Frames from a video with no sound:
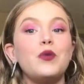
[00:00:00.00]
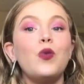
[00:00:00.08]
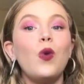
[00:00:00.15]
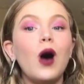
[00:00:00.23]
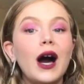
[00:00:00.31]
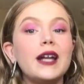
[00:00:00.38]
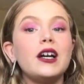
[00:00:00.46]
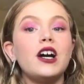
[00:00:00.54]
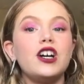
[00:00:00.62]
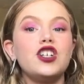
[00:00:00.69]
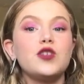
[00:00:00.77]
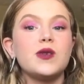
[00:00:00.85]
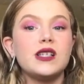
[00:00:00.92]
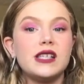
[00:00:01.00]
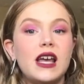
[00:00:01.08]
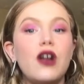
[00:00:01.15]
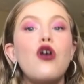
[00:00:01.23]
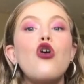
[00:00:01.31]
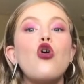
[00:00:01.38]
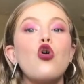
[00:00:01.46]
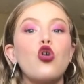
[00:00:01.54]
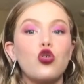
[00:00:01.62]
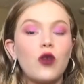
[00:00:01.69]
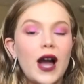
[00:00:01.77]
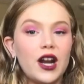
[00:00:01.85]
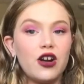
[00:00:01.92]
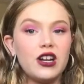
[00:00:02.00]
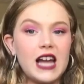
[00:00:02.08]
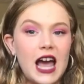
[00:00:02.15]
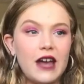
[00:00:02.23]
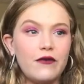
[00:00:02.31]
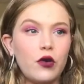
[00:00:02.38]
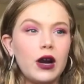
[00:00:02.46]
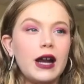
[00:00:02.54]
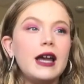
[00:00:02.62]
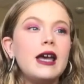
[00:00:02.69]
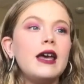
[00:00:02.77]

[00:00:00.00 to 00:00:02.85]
100% ride or die for.